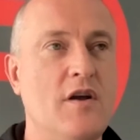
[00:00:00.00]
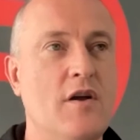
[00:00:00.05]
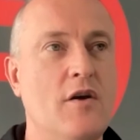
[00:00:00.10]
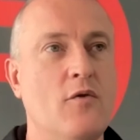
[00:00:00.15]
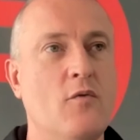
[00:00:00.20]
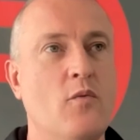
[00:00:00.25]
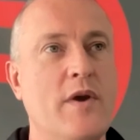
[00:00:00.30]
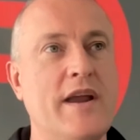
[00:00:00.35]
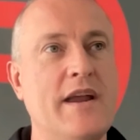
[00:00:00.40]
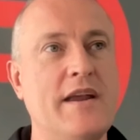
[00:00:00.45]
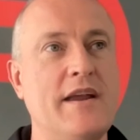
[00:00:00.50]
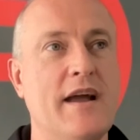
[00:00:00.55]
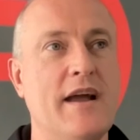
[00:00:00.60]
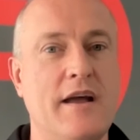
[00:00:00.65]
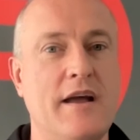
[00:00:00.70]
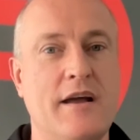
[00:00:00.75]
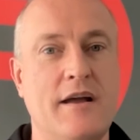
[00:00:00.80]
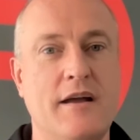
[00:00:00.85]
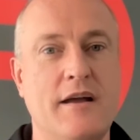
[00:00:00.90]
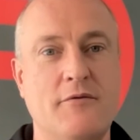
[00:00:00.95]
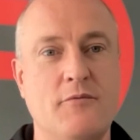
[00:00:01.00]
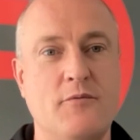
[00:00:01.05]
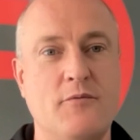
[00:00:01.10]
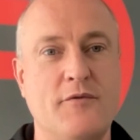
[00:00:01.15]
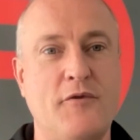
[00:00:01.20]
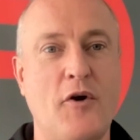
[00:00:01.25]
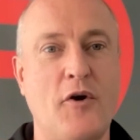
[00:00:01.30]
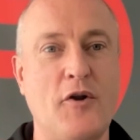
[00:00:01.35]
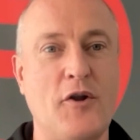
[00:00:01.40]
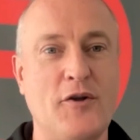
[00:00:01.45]
we uh, we've
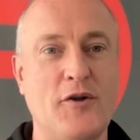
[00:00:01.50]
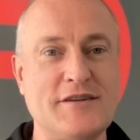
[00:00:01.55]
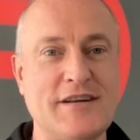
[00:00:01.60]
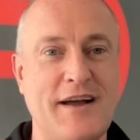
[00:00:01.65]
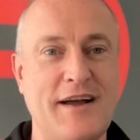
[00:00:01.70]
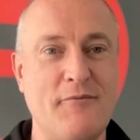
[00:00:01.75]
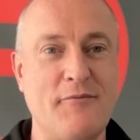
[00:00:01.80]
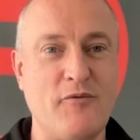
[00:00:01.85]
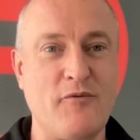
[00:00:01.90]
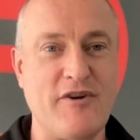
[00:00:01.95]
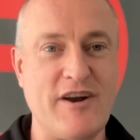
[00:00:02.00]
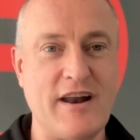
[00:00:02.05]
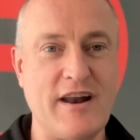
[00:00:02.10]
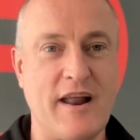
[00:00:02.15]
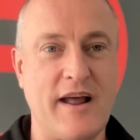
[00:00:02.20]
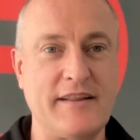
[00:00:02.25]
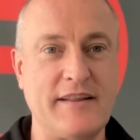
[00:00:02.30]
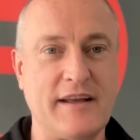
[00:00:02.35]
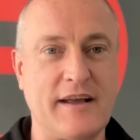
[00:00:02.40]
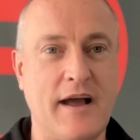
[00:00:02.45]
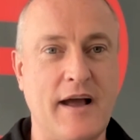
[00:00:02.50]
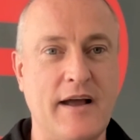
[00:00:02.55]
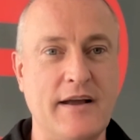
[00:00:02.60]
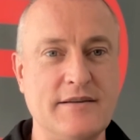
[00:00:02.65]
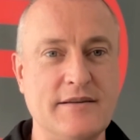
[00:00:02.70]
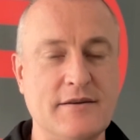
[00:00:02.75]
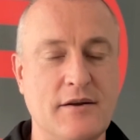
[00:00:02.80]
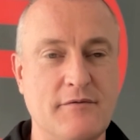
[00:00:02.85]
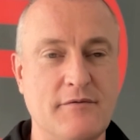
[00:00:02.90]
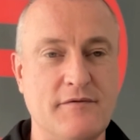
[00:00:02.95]
got a lot of time and really like the
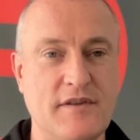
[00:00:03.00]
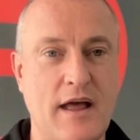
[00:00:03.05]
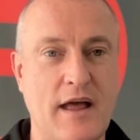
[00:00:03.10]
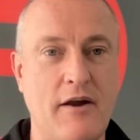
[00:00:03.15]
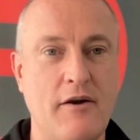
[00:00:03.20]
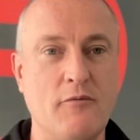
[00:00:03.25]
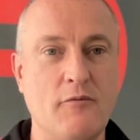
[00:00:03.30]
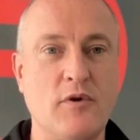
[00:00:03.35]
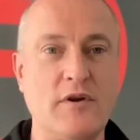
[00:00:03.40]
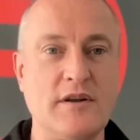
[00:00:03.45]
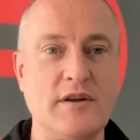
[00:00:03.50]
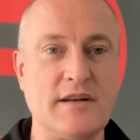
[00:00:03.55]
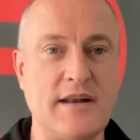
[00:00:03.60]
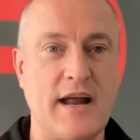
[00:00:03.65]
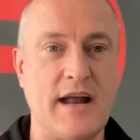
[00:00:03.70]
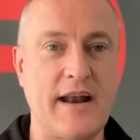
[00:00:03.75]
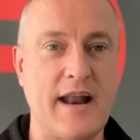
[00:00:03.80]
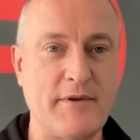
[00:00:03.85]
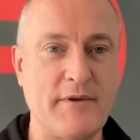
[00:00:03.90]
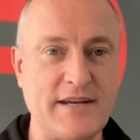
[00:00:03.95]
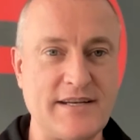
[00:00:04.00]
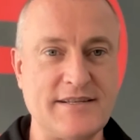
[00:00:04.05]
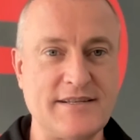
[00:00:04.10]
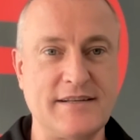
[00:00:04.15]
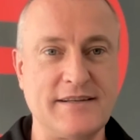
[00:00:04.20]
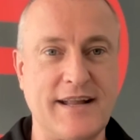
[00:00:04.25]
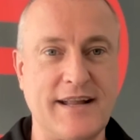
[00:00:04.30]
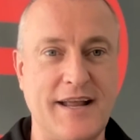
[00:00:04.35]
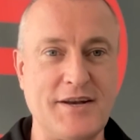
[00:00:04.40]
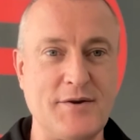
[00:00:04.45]
guys over there at Wonder Dynamics. I
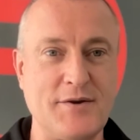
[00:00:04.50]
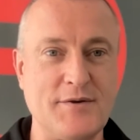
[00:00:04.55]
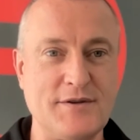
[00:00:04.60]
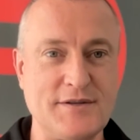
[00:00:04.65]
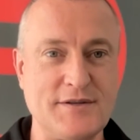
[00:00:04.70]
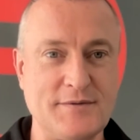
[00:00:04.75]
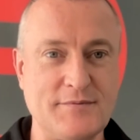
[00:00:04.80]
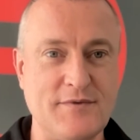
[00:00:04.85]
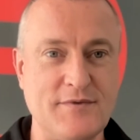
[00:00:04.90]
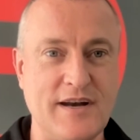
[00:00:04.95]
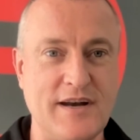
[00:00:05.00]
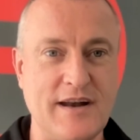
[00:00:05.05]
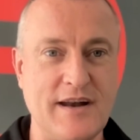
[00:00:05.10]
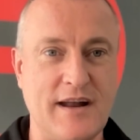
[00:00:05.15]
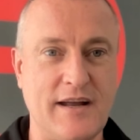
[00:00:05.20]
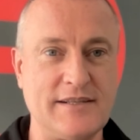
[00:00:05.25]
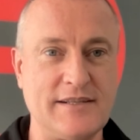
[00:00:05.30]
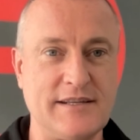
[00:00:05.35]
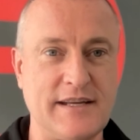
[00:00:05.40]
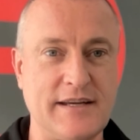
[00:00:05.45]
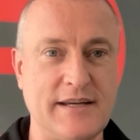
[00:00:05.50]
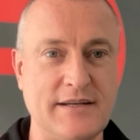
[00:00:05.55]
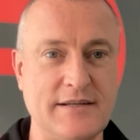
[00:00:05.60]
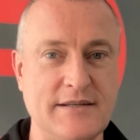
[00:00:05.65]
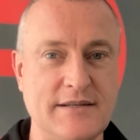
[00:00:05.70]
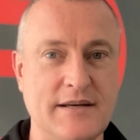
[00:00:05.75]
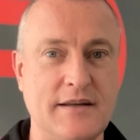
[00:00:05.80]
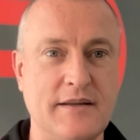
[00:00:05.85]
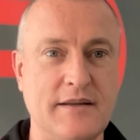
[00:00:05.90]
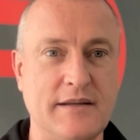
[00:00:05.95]
think they're doing some really nice things
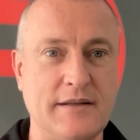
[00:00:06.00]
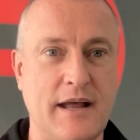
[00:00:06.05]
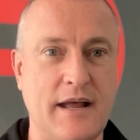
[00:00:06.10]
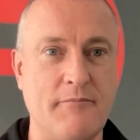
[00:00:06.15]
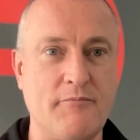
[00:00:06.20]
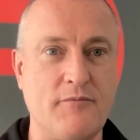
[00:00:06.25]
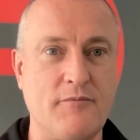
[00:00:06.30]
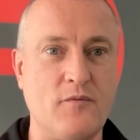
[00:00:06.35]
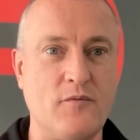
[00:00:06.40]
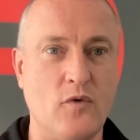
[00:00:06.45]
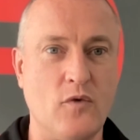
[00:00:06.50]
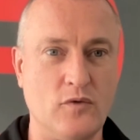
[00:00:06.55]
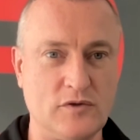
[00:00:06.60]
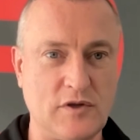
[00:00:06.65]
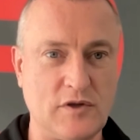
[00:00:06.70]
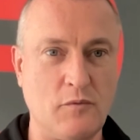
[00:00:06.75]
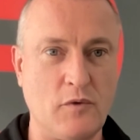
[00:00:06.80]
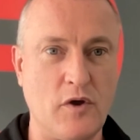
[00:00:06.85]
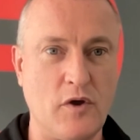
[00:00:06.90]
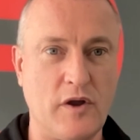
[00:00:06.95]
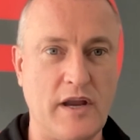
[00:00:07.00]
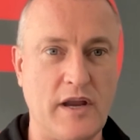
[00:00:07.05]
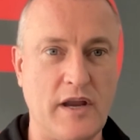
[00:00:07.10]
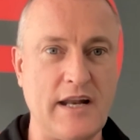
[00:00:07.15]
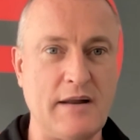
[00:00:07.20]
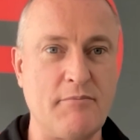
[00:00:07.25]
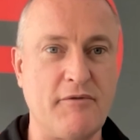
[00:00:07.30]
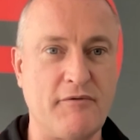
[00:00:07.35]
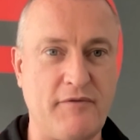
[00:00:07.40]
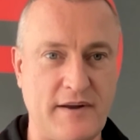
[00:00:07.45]
and think they're also working in
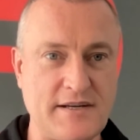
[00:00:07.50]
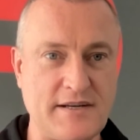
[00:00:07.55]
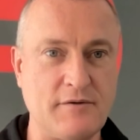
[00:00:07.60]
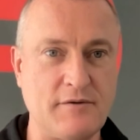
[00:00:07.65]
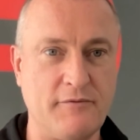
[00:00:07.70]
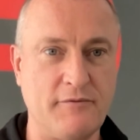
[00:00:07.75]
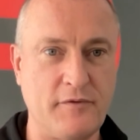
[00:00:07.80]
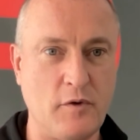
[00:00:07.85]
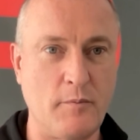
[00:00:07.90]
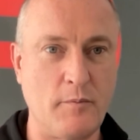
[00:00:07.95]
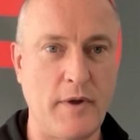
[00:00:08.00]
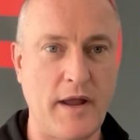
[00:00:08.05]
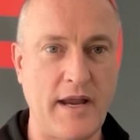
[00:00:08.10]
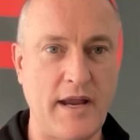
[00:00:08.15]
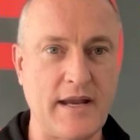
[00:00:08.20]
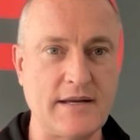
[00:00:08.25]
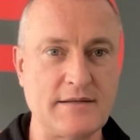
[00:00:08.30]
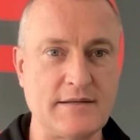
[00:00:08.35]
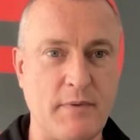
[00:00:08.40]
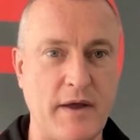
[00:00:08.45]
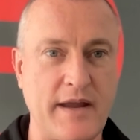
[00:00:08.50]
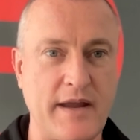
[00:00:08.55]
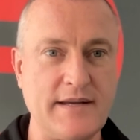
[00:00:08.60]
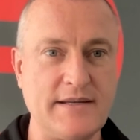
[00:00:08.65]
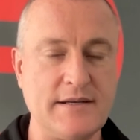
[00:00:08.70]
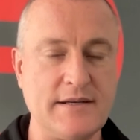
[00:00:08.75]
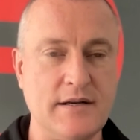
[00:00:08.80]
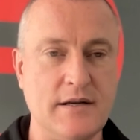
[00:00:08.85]
the professional filmmaking space.